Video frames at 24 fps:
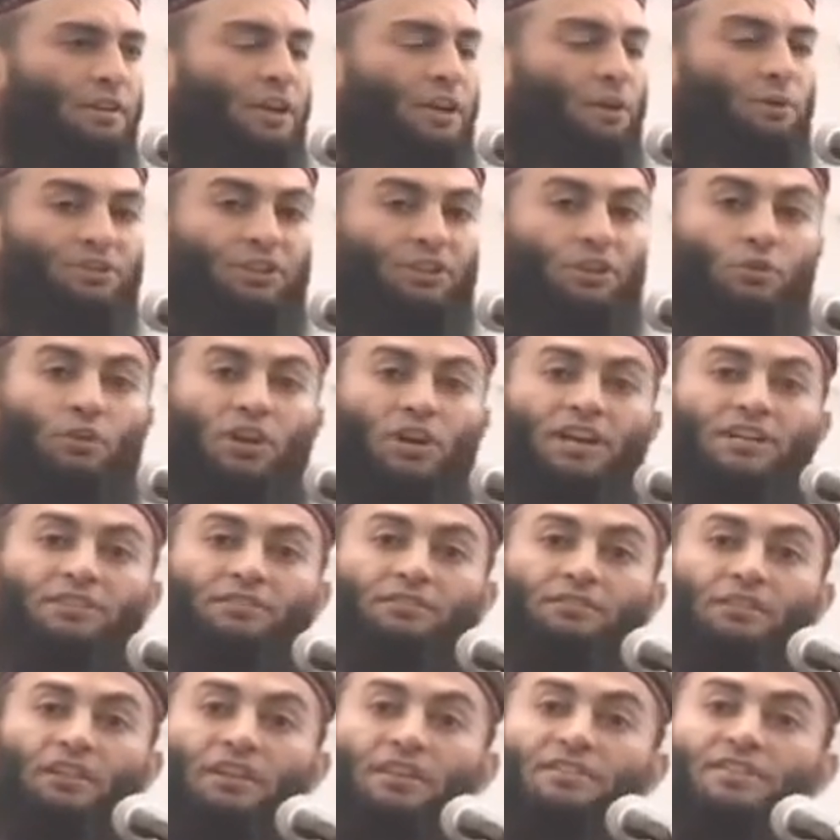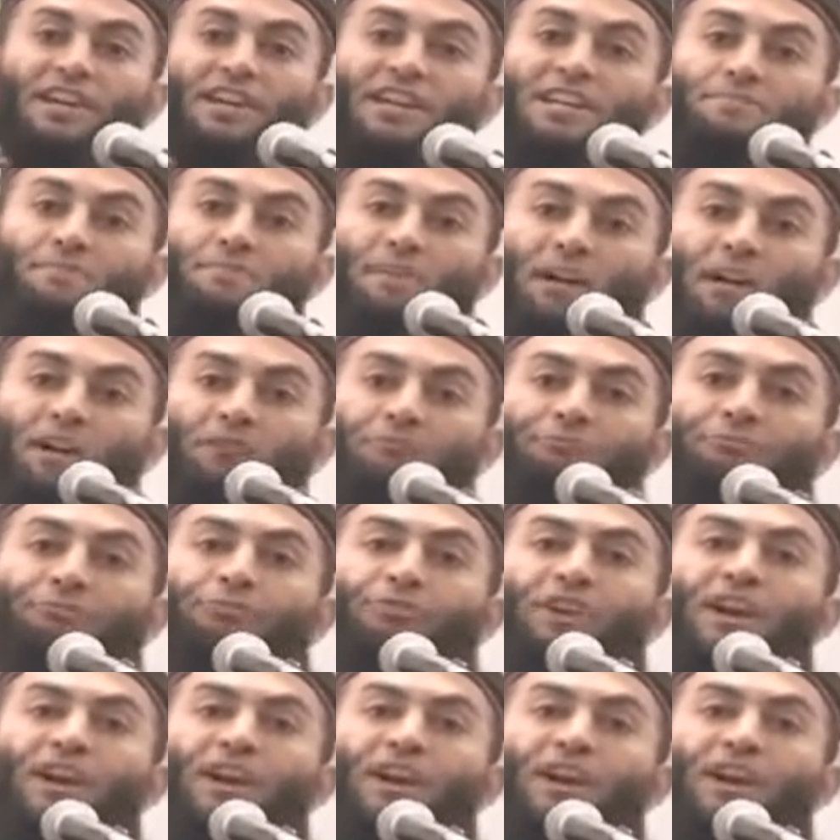He was a great neighbor,